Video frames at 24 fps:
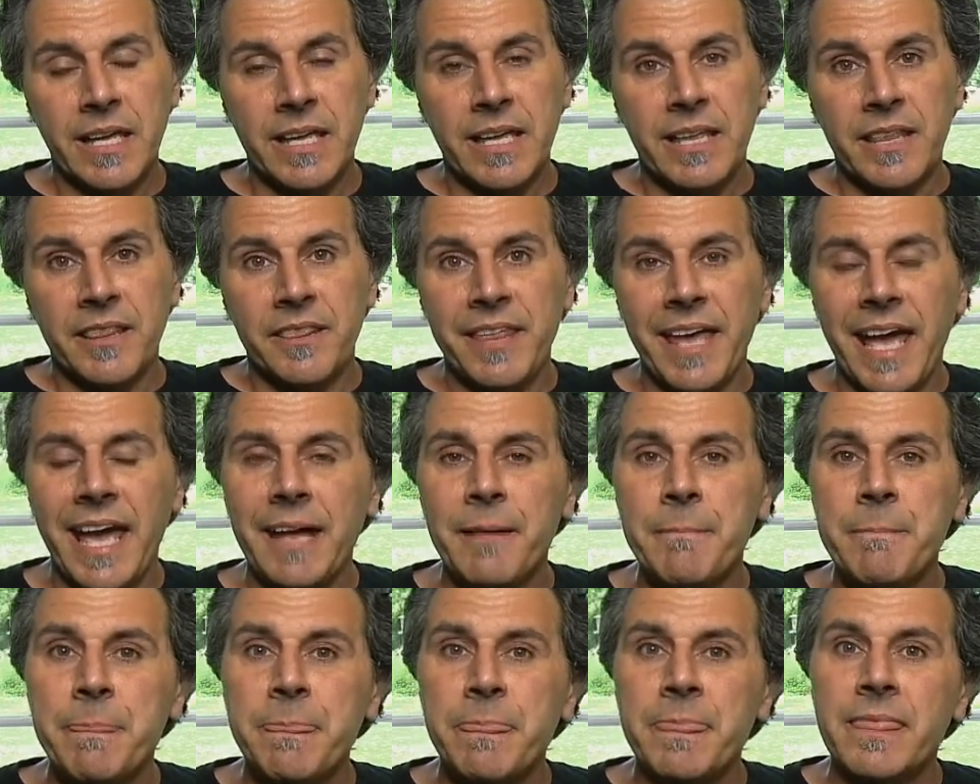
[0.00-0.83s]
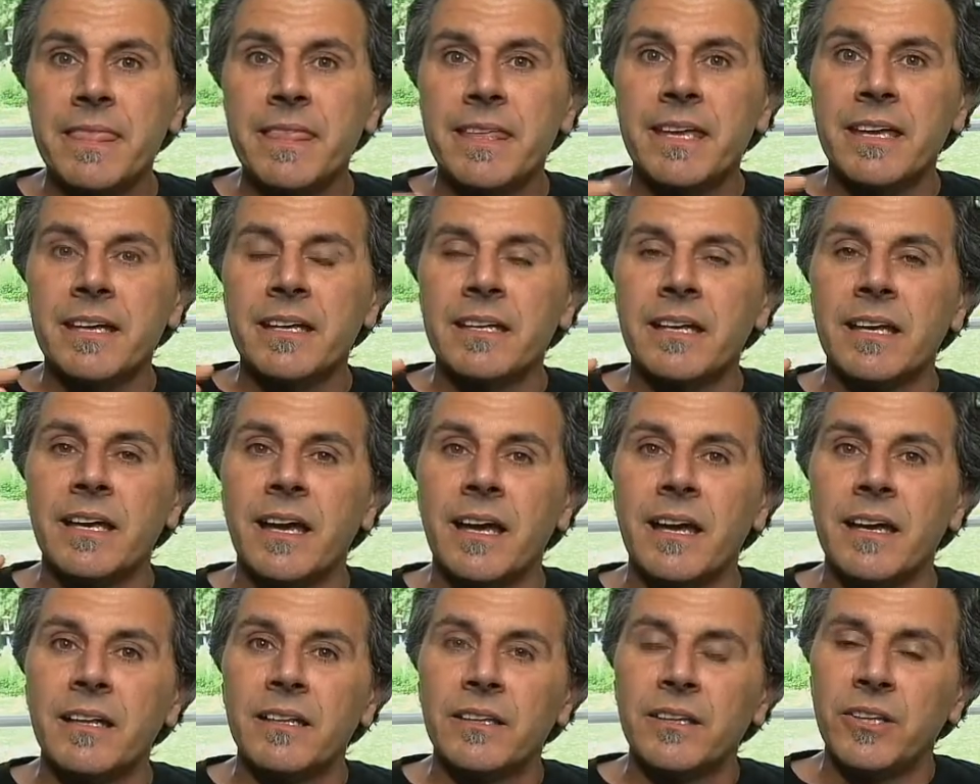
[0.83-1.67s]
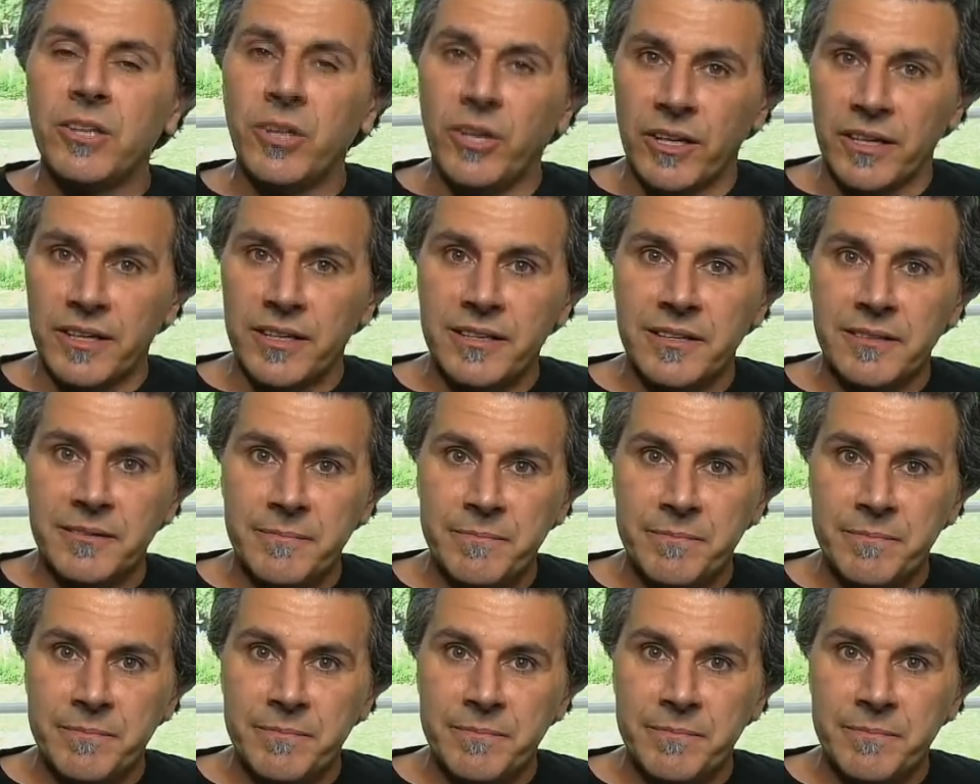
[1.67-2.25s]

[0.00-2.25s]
that, look,